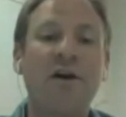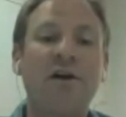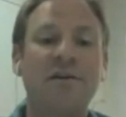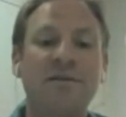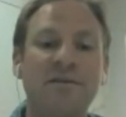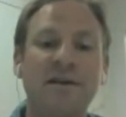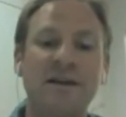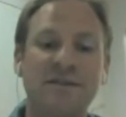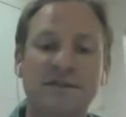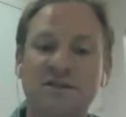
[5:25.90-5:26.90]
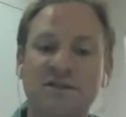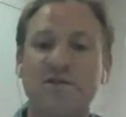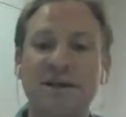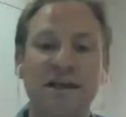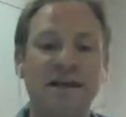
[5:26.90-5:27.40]
It's very hard.
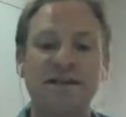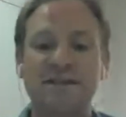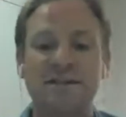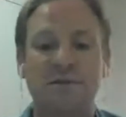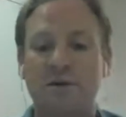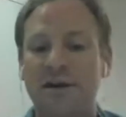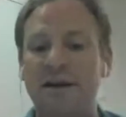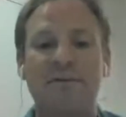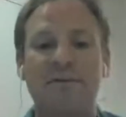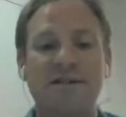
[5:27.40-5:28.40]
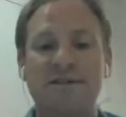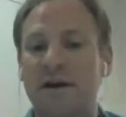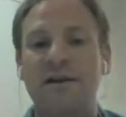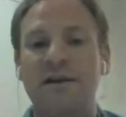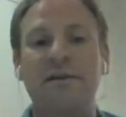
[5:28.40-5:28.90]
It's generally in-store,
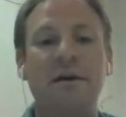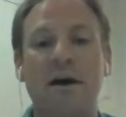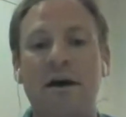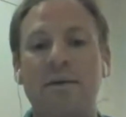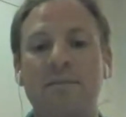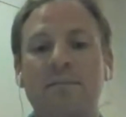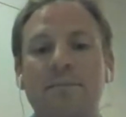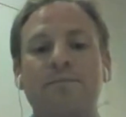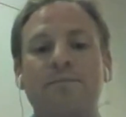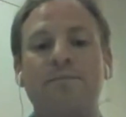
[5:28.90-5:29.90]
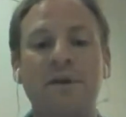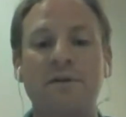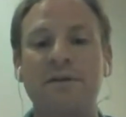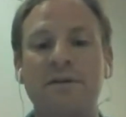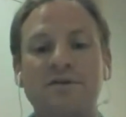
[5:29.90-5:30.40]
in-restaurant,
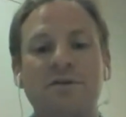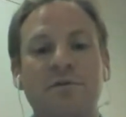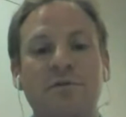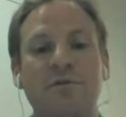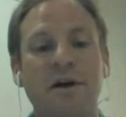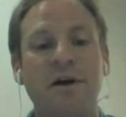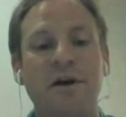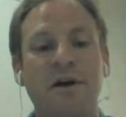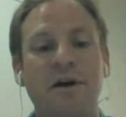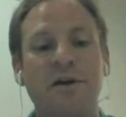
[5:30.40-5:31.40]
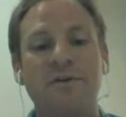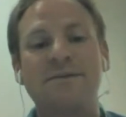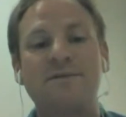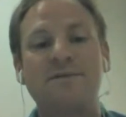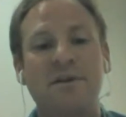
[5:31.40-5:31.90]
you know, and there's no real other
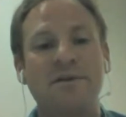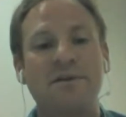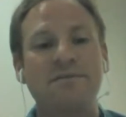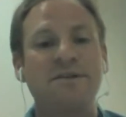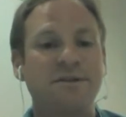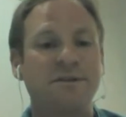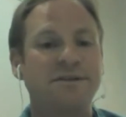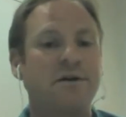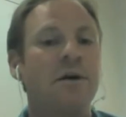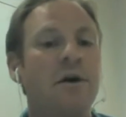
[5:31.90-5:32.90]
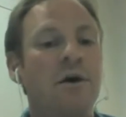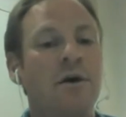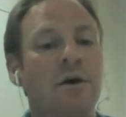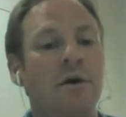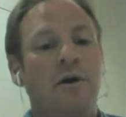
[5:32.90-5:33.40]
mechanisms for them to do so.
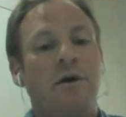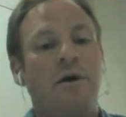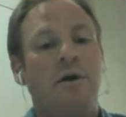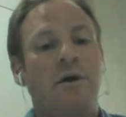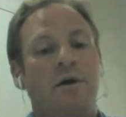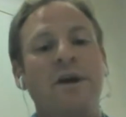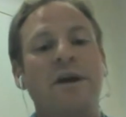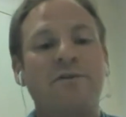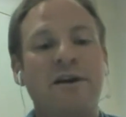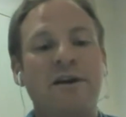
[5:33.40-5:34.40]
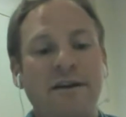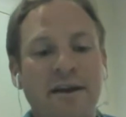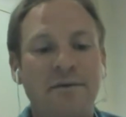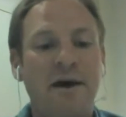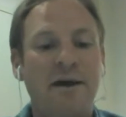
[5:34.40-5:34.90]
So
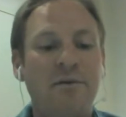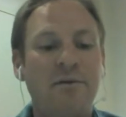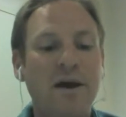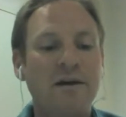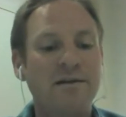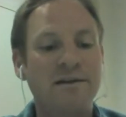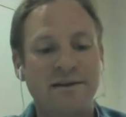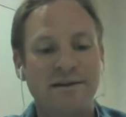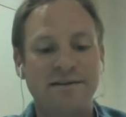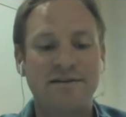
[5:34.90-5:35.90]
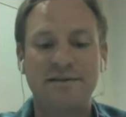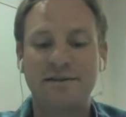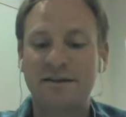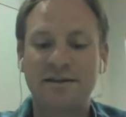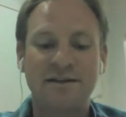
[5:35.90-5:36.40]
we created, and Will
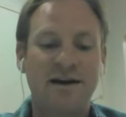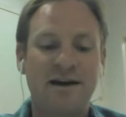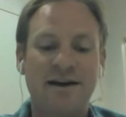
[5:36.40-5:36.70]
is